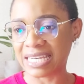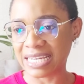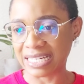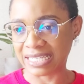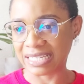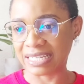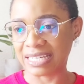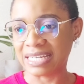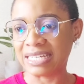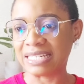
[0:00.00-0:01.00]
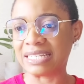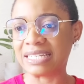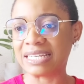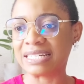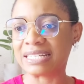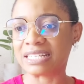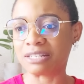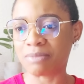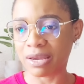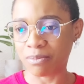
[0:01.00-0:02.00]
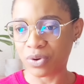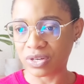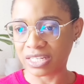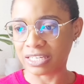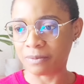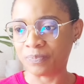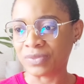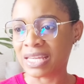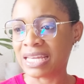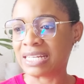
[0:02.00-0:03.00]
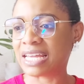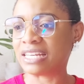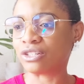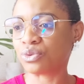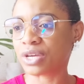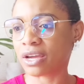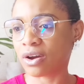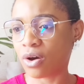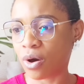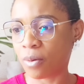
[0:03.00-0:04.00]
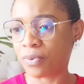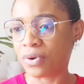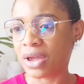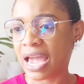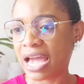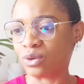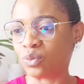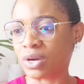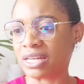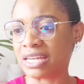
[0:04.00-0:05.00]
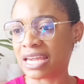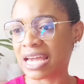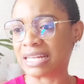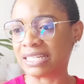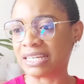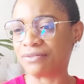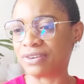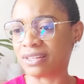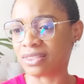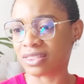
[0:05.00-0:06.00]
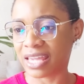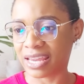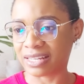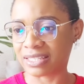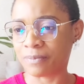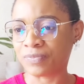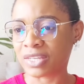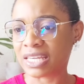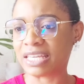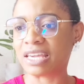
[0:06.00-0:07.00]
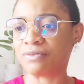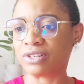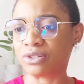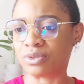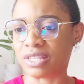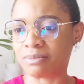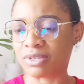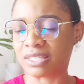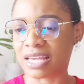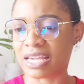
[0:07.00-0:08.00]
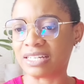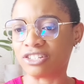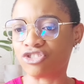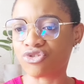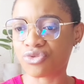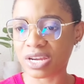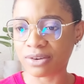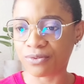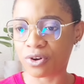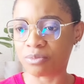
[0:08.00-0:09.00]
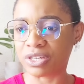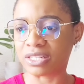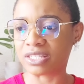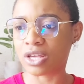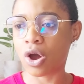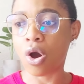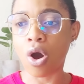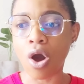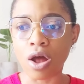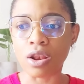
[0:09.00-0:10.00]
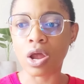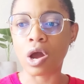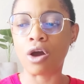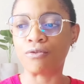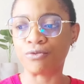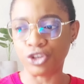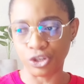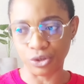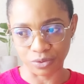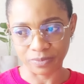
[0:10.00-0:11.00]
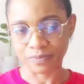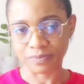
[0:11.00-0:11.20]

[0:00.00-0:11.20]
eat, this is my body.' Then he took a cup, and when he had given thanks, he gave it to them, saying, 'Drink from it, all of you.